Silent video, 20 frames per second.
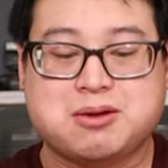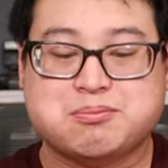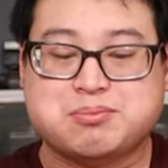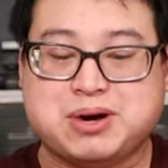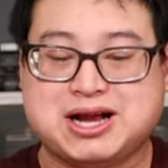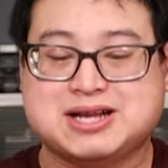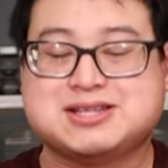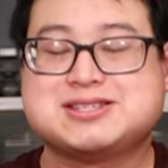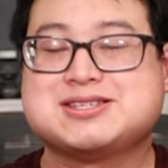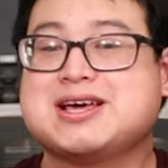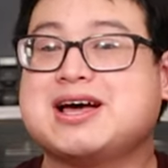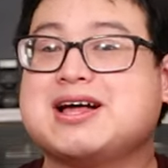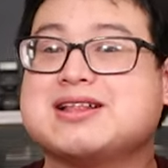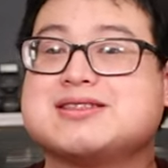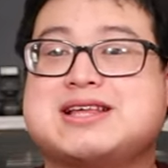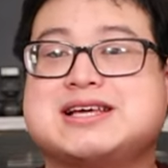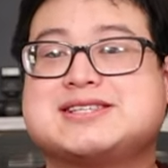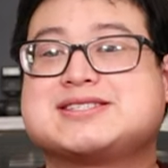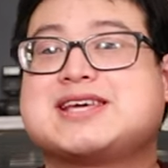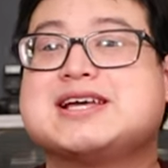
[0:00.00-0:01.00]
But
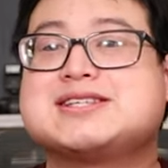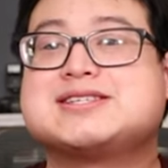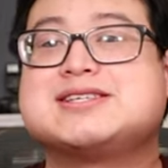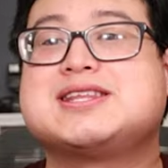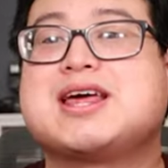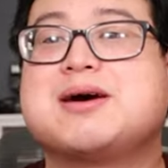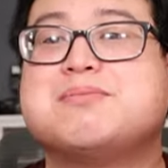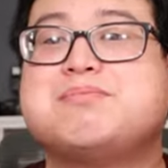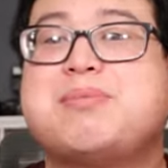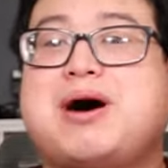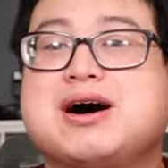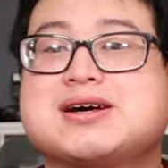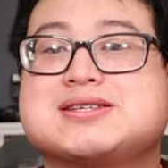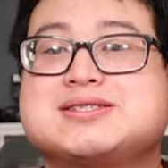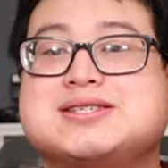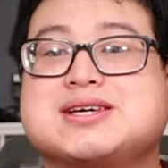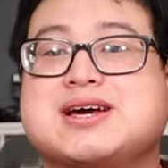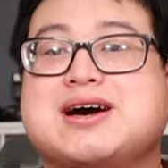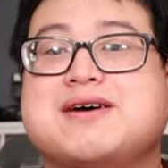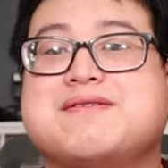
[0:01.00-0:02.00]
let's get to the
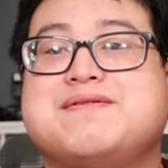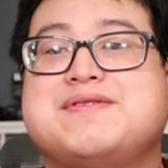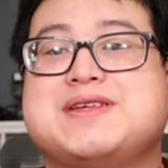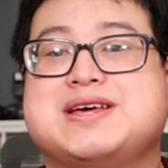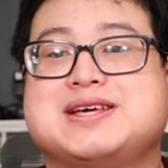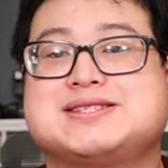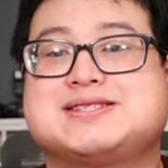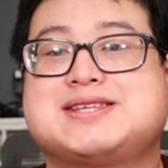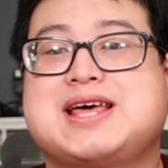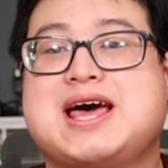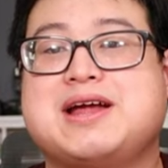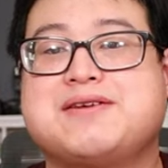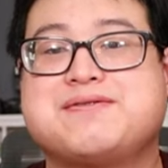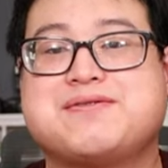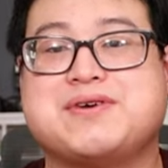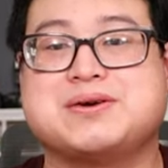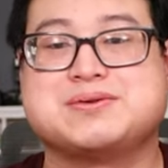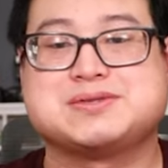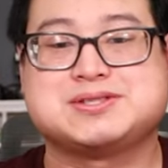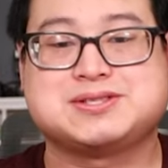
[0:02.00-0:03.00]
unboxing of this
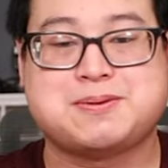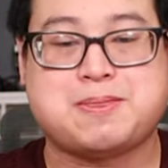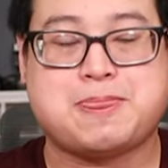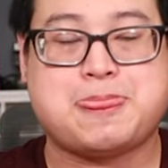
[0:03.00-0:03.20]
headphones.